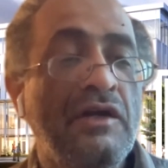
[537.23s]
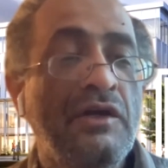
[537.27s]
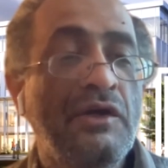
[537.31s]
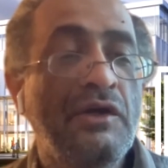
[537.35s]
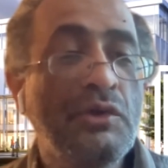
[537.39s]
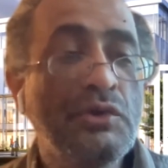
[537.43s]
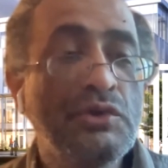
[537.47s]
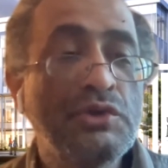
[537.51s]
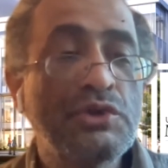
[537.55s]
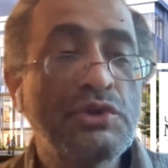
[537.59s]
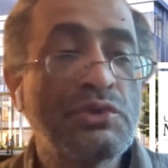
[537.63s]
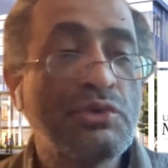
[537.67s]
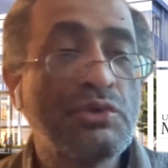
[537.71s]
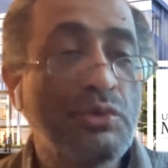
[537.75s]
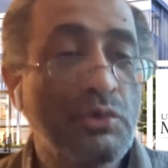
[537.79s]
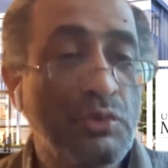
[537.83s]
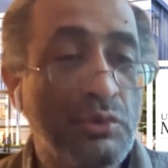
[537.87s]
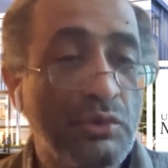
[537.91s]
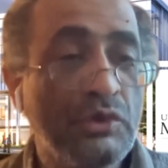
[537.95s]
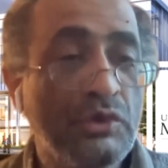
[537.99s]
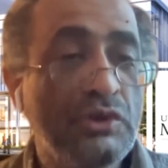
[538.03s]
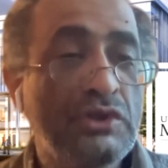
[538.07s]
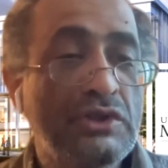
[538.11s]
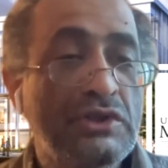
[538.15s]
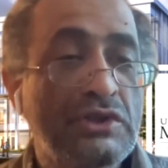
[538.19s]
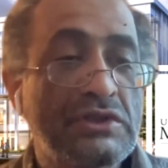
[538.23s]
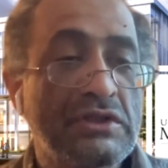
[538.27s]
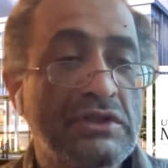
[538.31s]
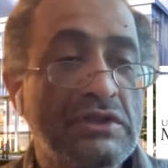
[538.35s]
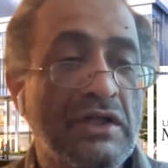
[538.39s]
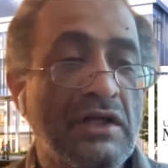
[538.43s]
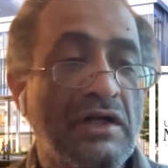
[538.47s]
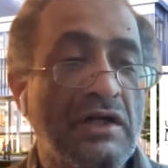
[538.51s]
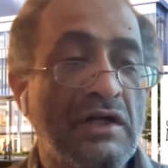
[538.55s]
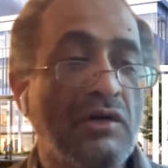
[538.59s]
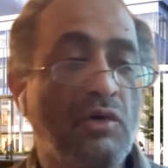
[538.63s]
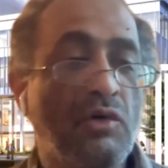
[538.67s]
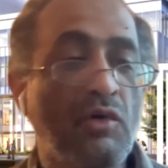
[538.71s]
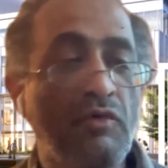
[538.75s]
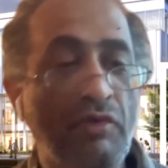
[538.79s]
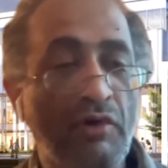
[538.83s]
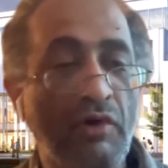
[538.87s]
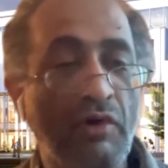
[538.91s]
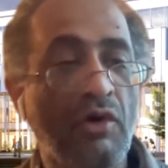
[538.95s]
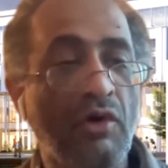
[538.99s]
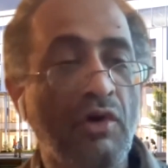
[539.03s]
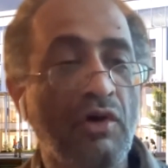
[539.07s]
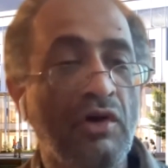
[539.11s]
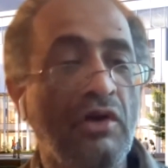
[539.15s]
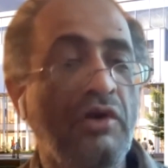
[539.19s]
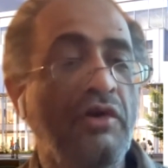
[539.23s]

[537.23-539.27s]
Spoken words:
to schools overall,